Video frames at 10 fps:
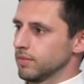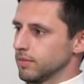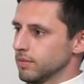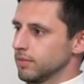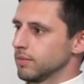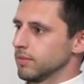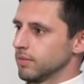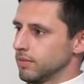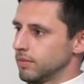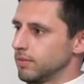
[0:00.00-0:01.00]

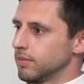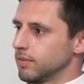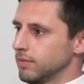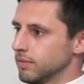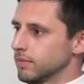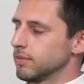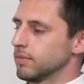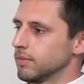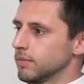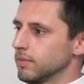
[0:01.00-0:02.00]

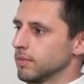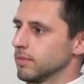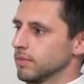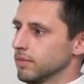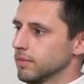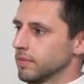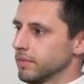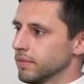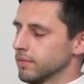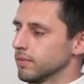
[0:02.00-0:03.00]

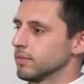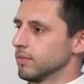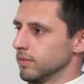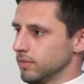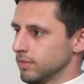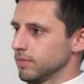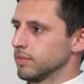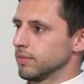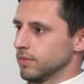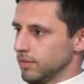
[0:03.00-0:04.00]

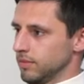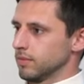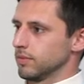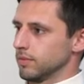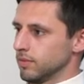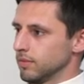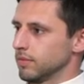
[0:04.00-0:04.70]
(silent)